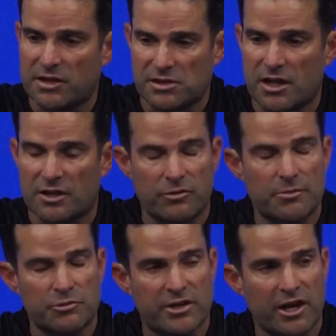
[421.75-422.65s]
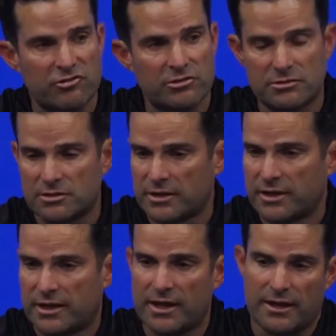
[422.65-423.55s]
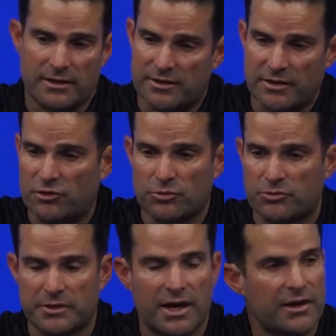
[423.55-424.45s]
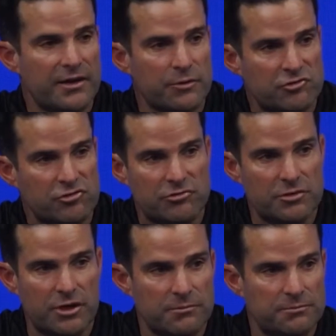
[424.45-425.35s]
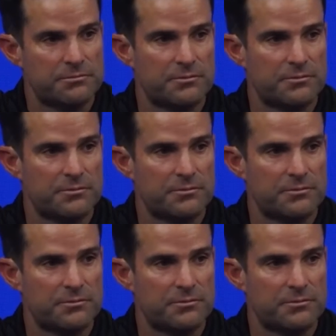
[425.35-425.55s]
takes a lot of great protection, and then they threw it to a guy that was just a